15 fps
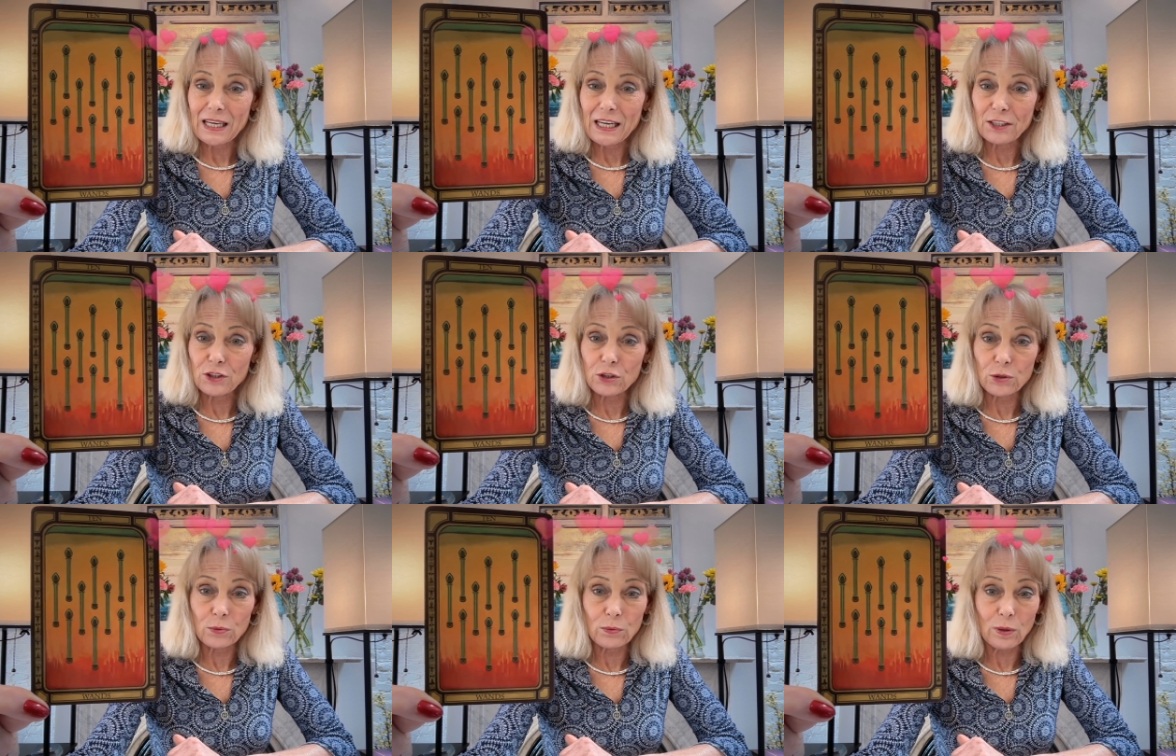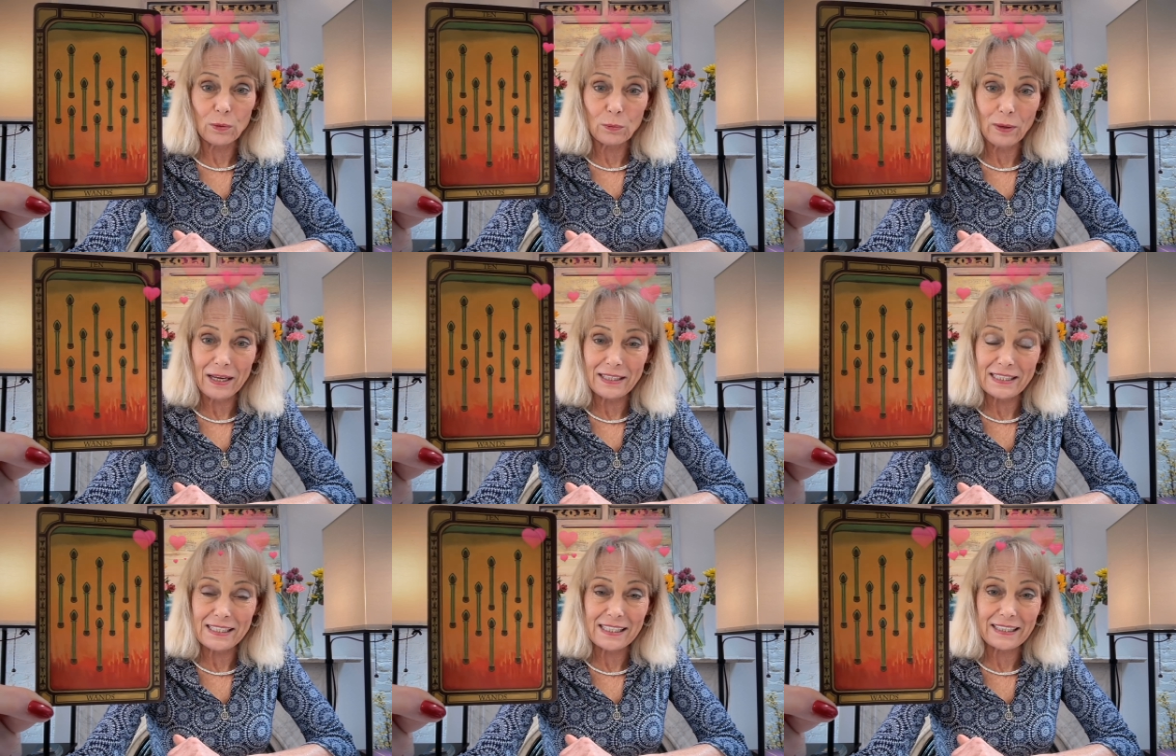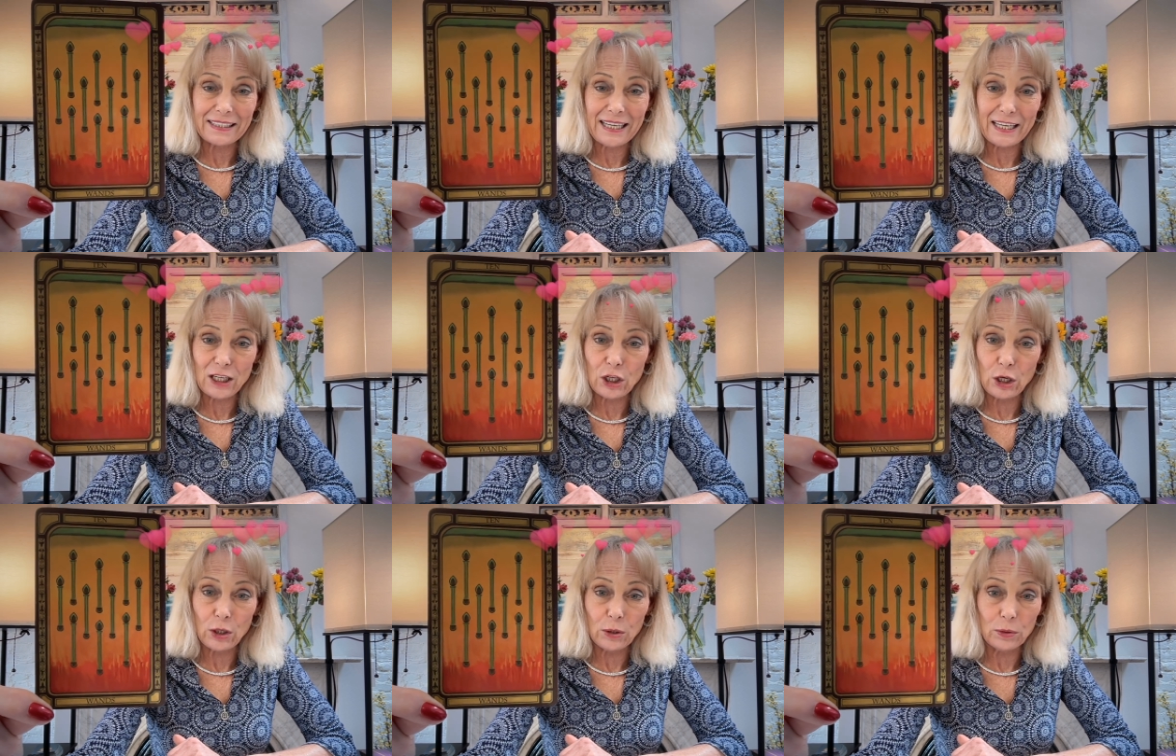and you're ready to let
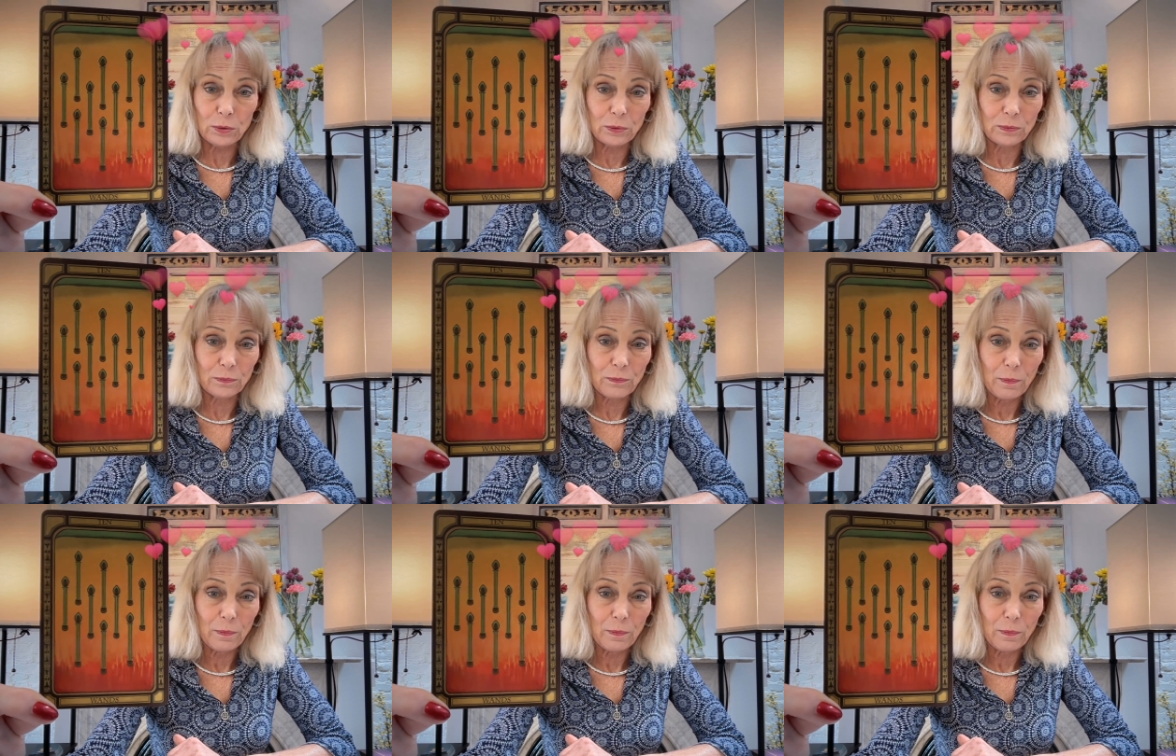go.